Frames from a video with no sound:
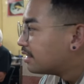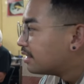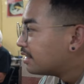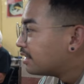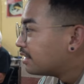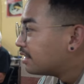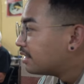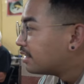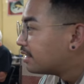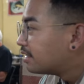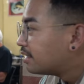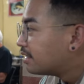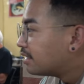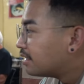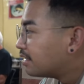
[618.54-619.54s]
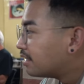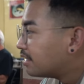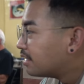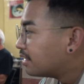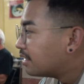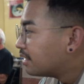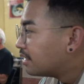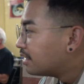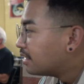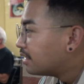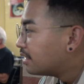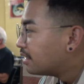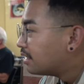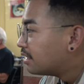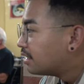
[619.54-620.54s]

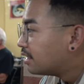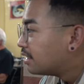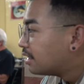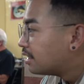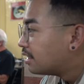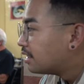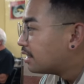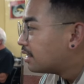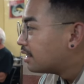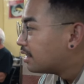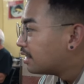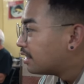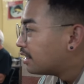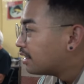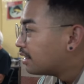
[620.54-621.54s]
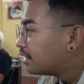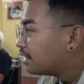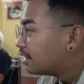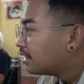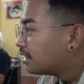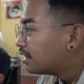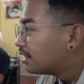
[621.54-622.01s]
[no speech]